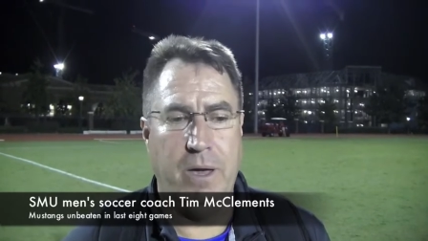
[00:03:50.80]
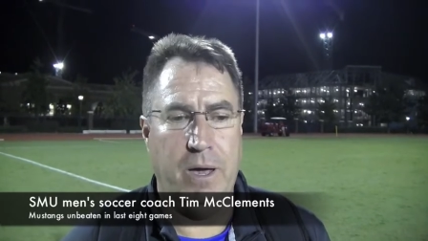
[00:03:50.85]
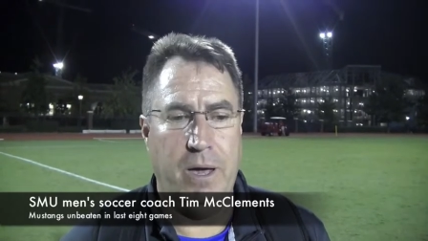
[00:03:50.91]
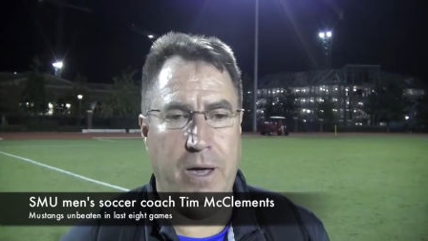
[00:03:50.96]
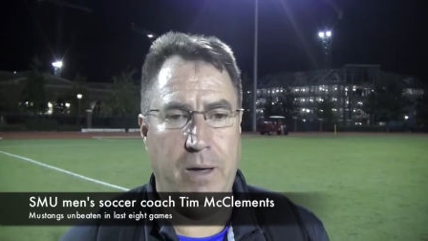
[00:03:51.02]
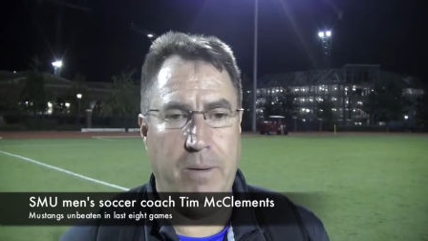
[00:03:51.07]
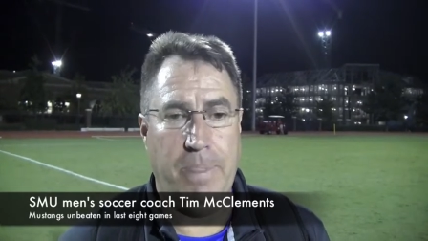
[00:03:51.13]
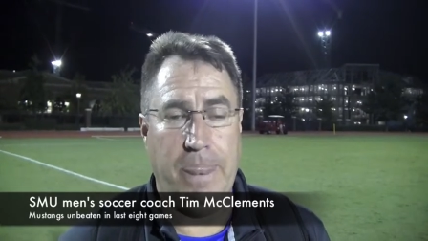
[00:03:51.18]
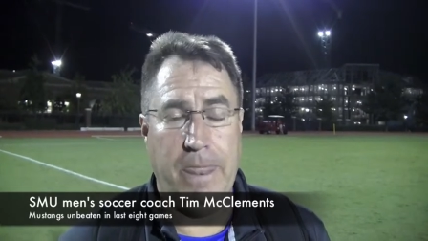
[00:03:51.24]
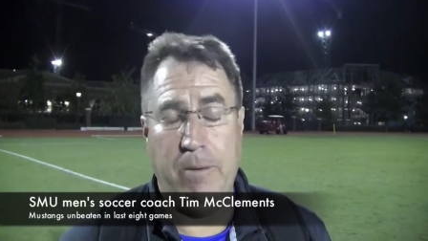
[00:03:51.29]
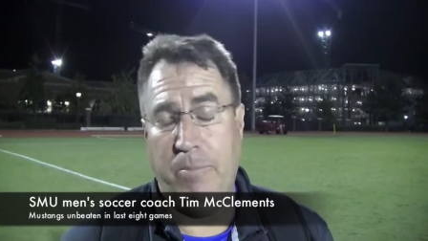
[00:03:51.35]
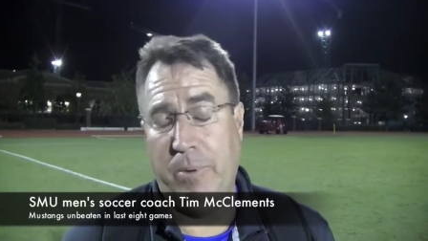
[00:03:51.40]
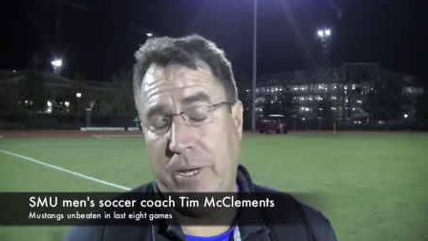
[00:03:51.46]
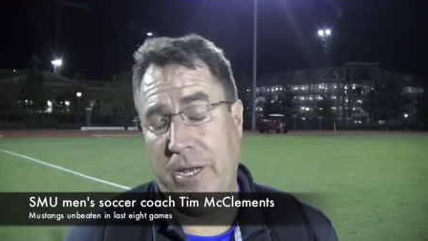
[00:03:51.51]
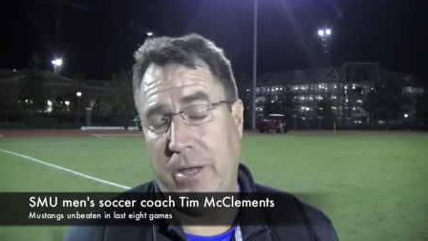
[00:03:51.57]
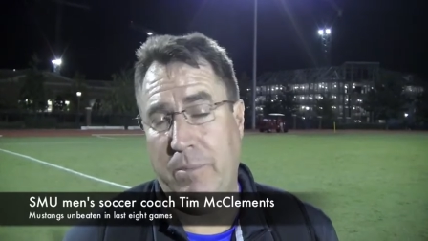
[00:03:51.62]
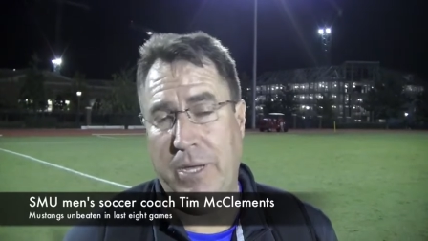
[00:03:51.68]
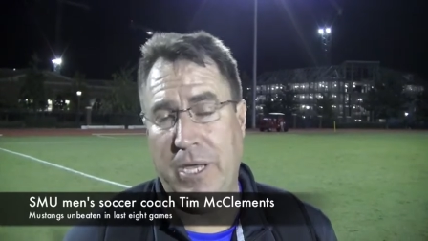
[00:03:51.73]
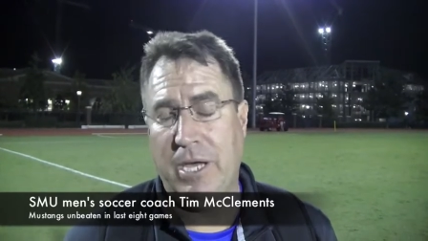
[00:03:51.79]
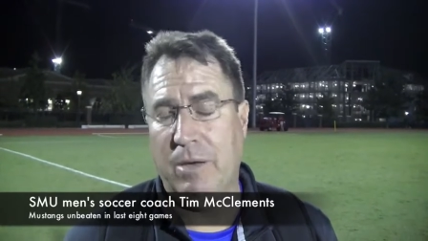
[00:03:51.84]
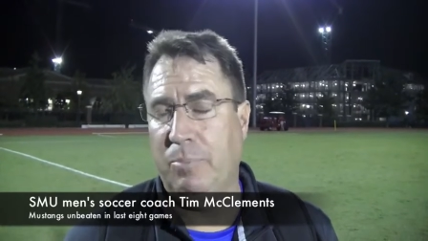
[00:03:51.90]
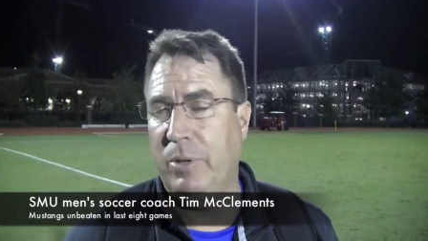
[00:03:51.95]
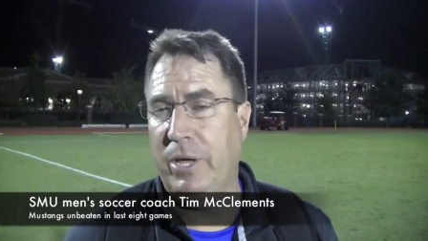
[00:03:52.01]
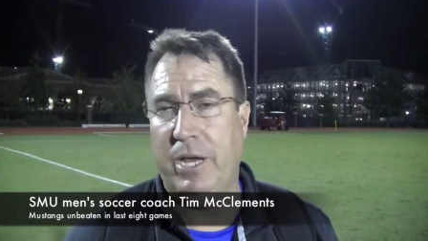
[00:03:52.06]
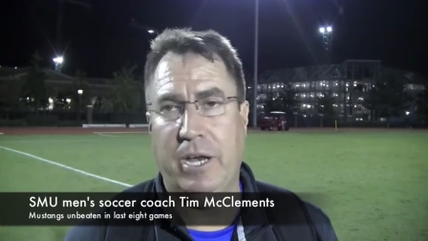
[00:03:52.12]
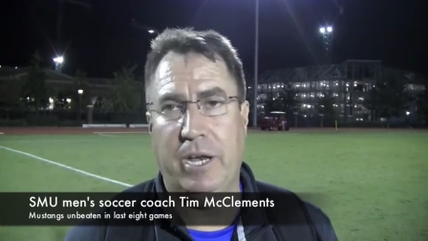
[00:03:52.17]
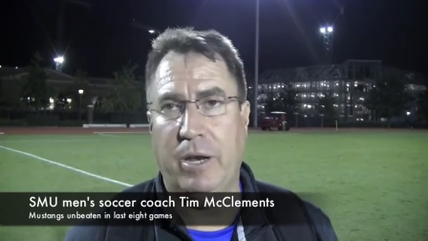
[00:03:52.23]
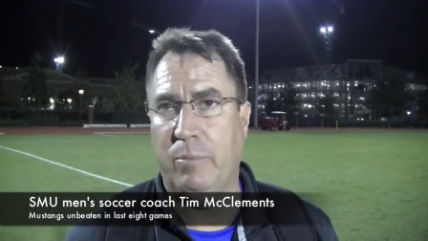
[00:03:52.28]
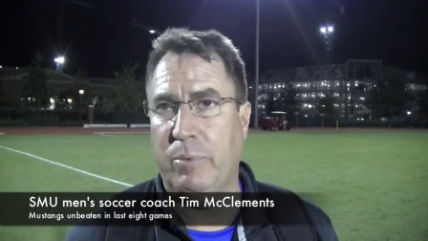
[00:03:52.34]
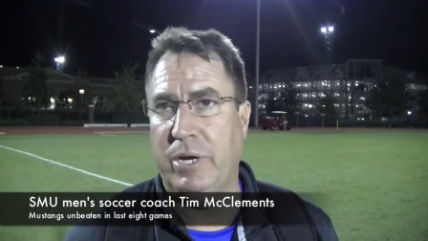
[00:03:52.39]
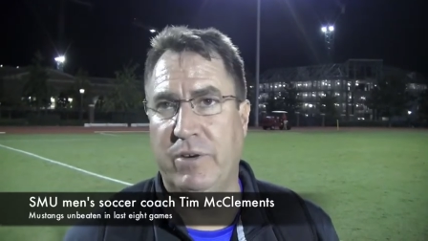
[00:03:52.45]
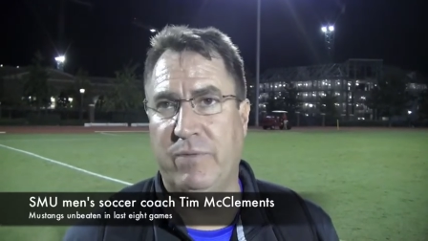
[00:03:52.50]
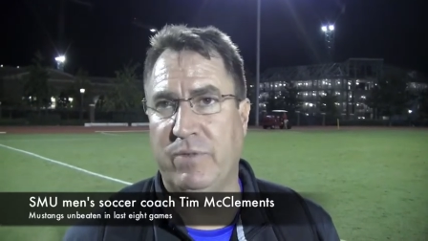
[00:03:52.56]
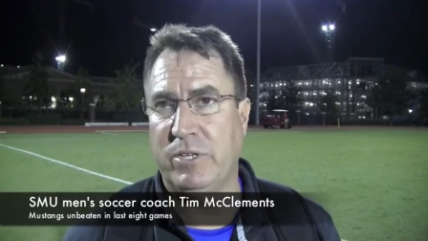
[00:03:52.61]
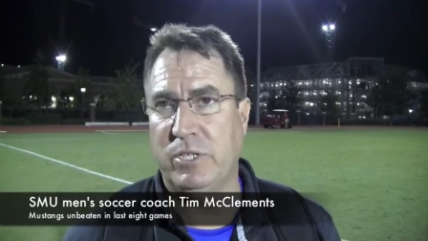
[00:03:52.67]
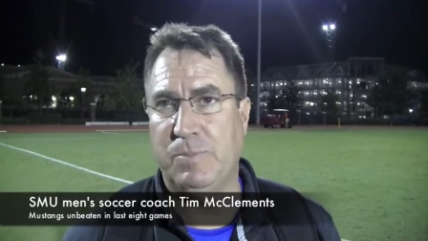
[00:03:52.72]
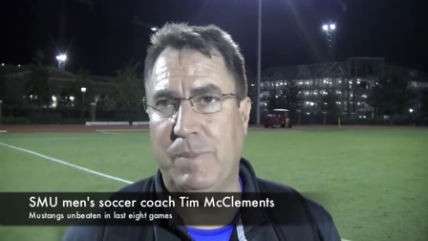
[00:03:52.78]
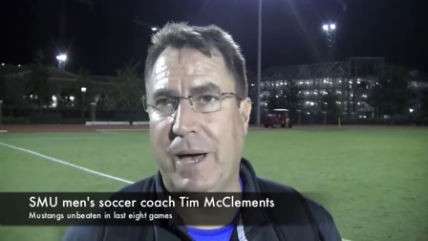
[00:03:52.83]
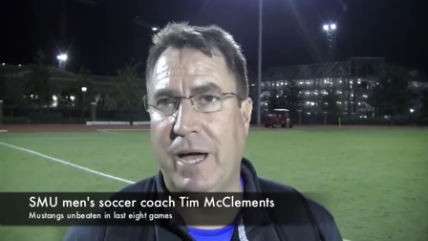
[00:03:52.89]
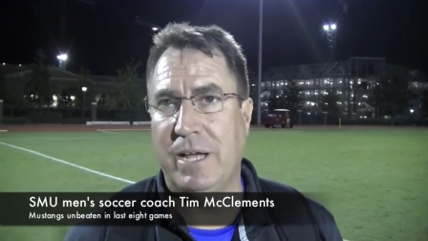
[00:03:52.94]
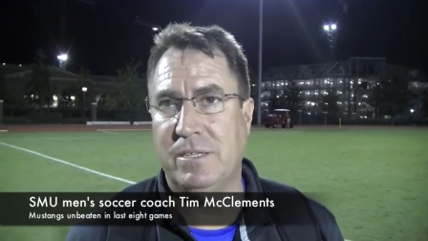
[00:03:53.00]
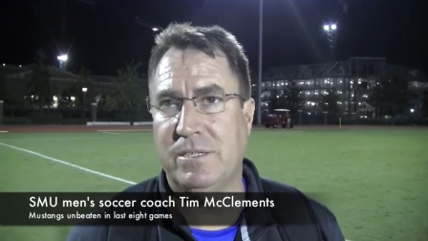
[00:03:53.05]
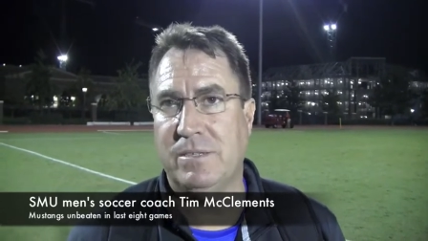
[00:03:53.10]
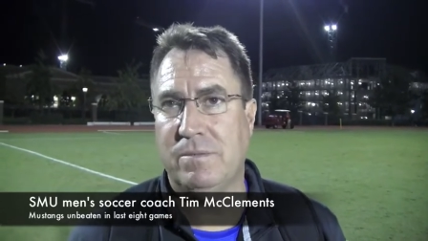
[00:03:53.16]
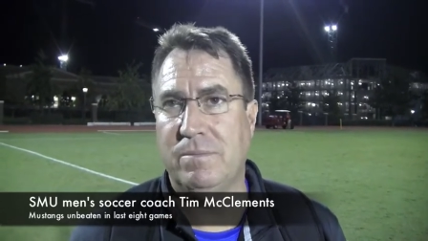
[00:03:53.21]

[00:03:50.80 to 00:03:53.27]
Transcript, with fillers: um, but I mean he could play in a number of different spots,